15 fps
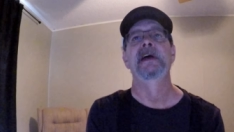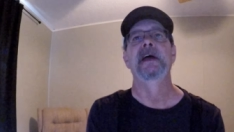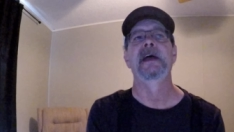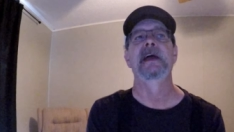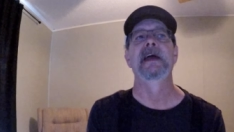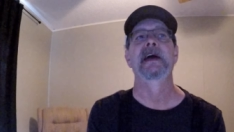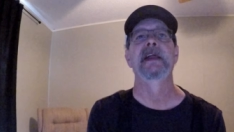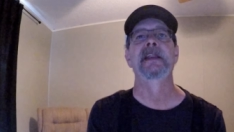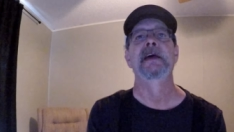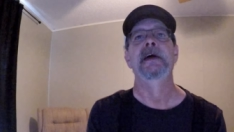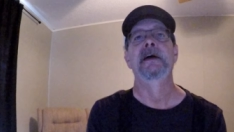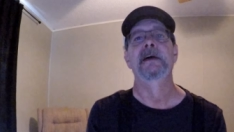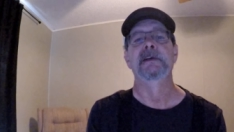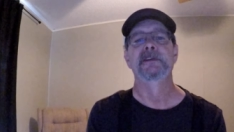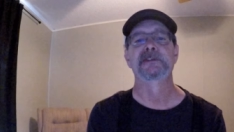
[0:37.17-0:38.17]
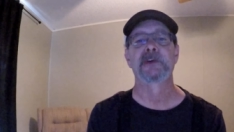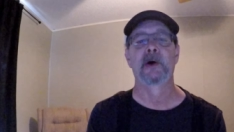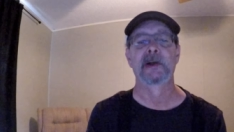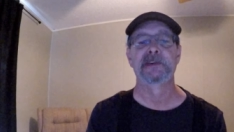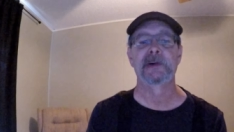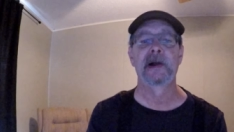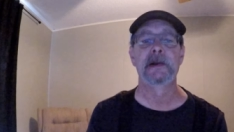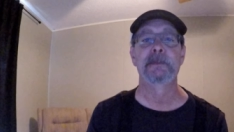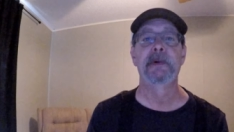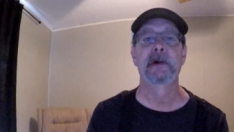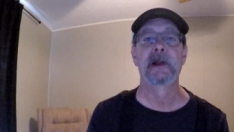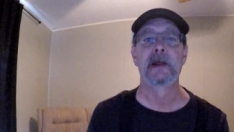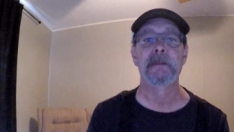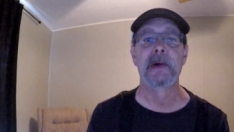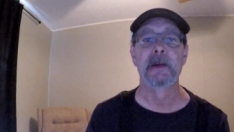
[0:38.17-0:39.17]
And so I tried to put
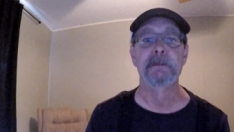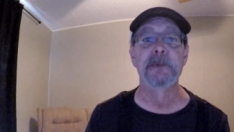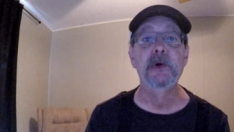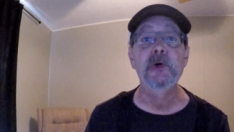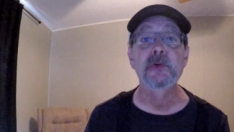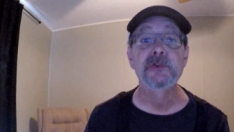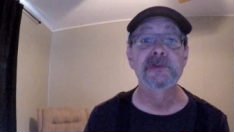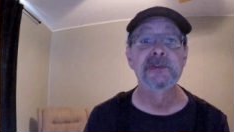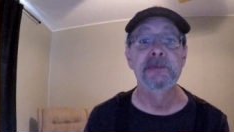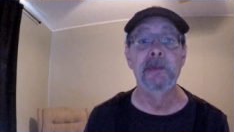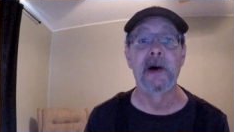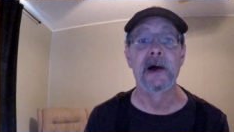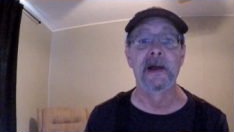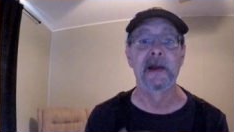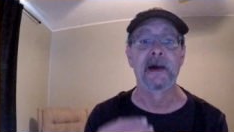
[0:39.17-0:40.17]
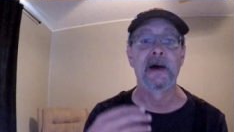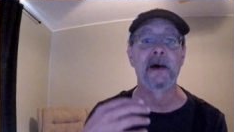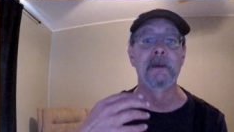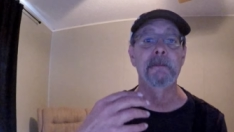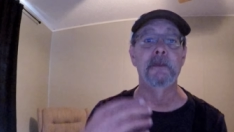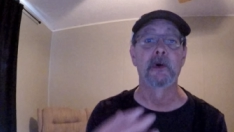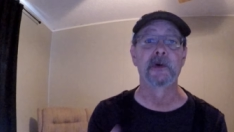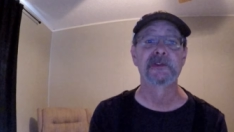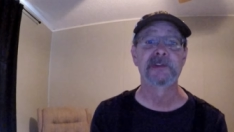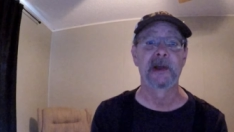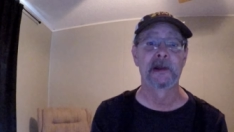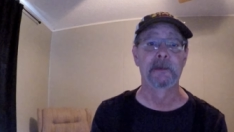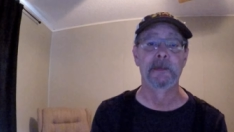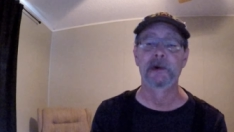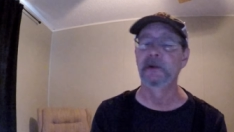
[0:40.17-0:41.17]
on my boots, my uh,
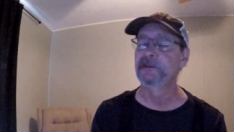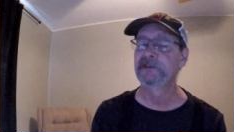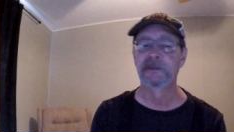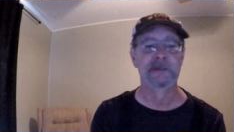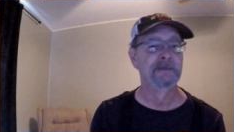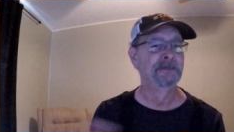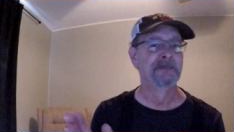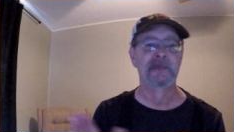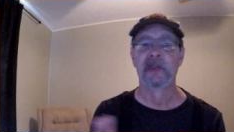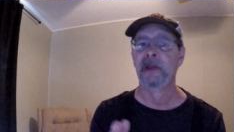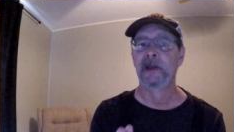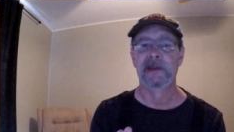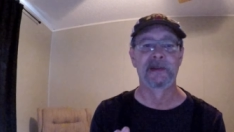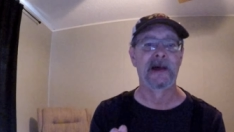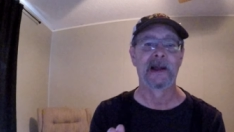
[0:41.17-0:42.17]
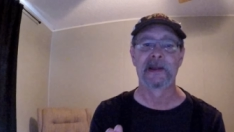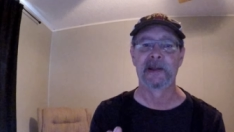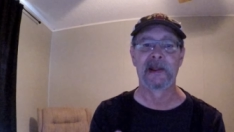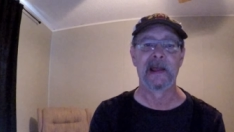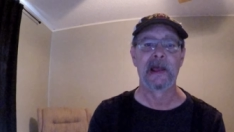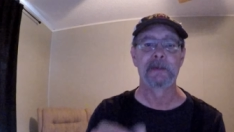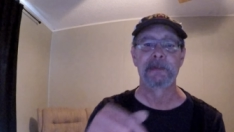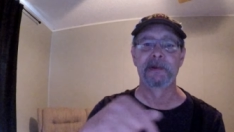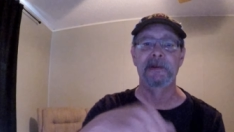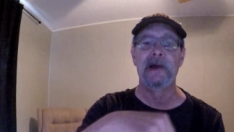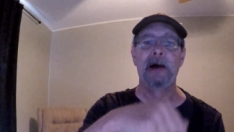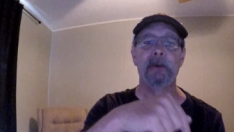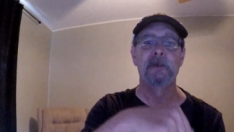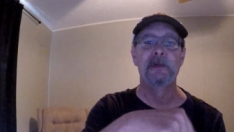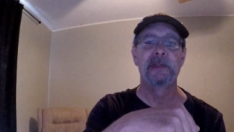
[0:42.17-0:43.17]
motorcycle boots, not going to happen.
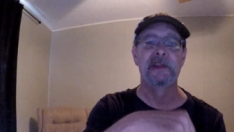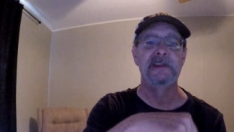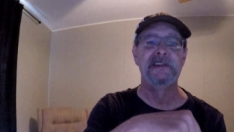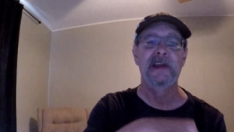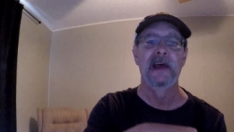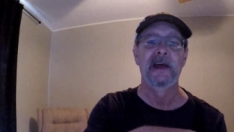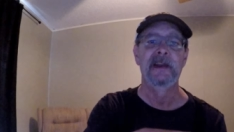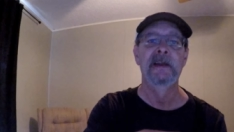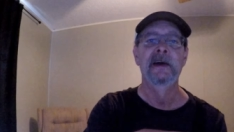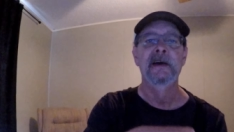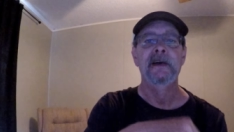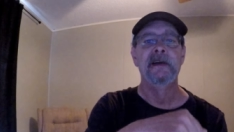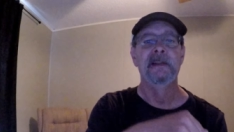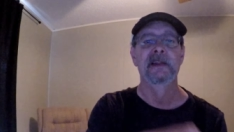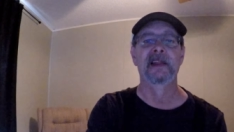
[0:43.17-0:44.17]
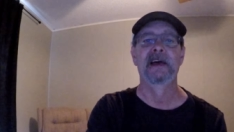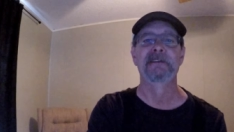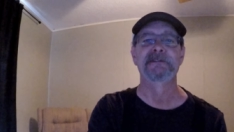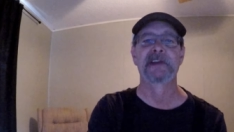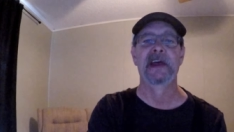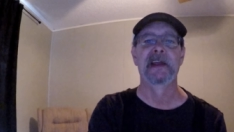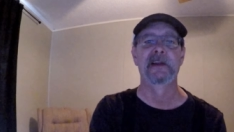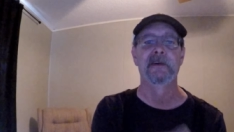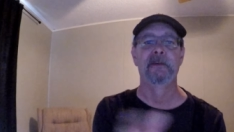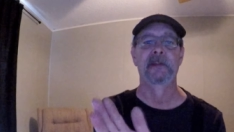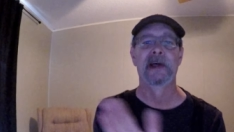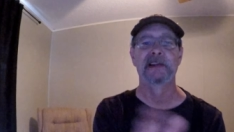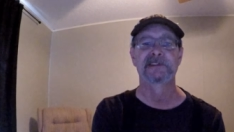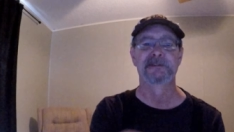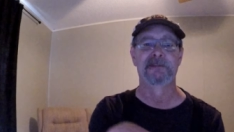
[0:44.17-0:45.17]
Not with a dead left ankle
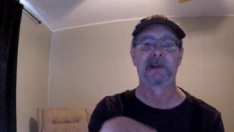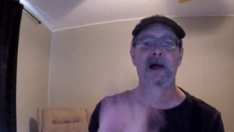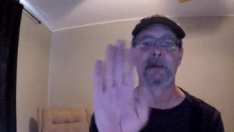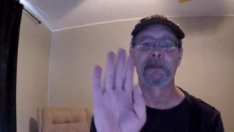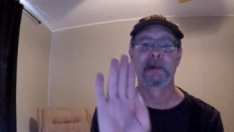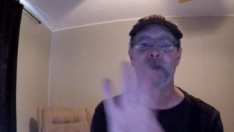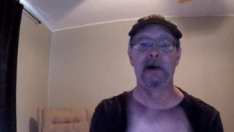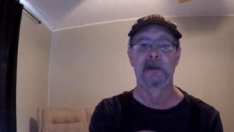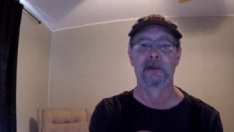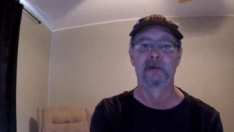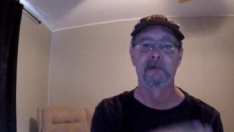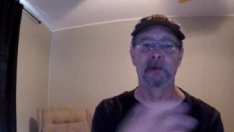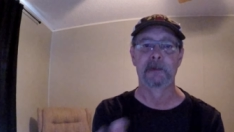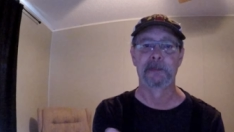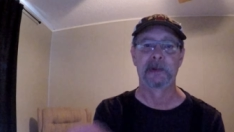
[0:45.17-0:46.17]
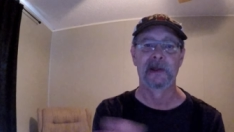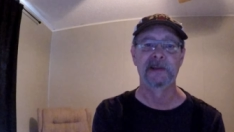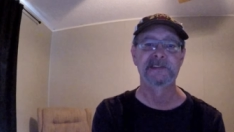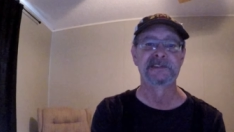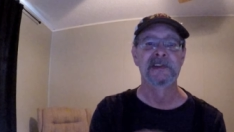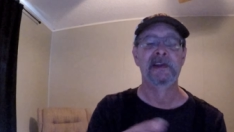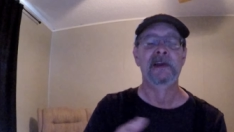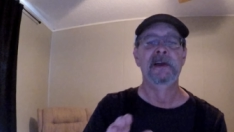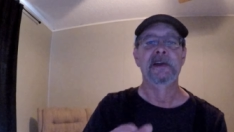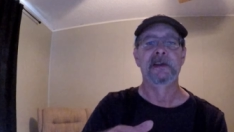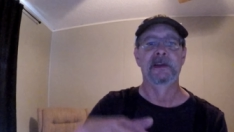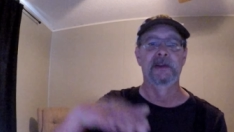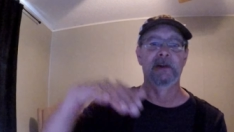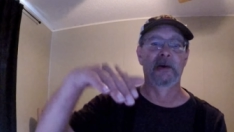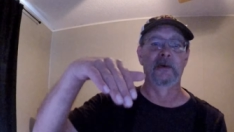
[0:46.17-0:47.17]
that's flopping all over the place,
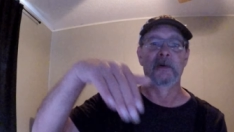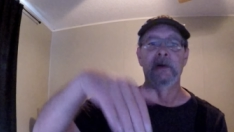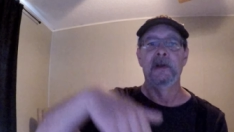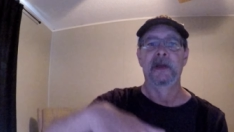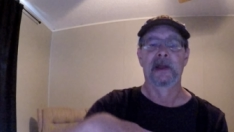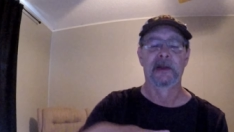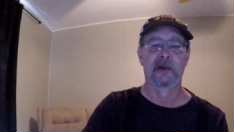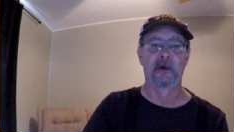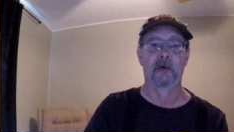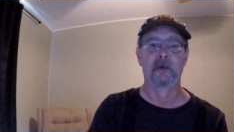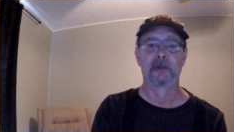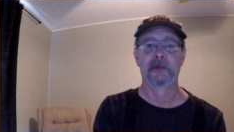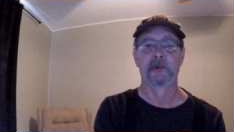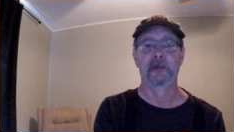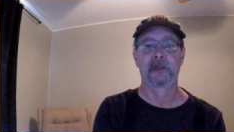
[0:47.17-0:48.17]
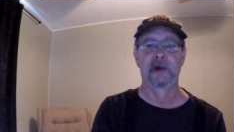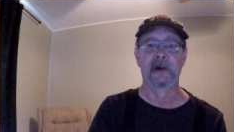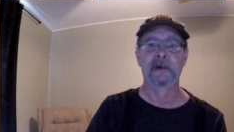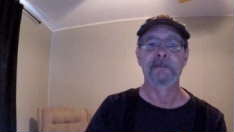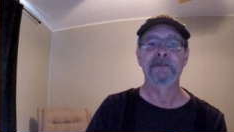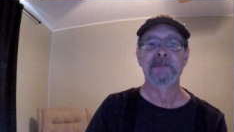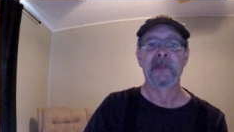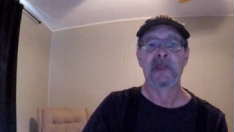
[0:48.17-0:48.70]
you know, and going through the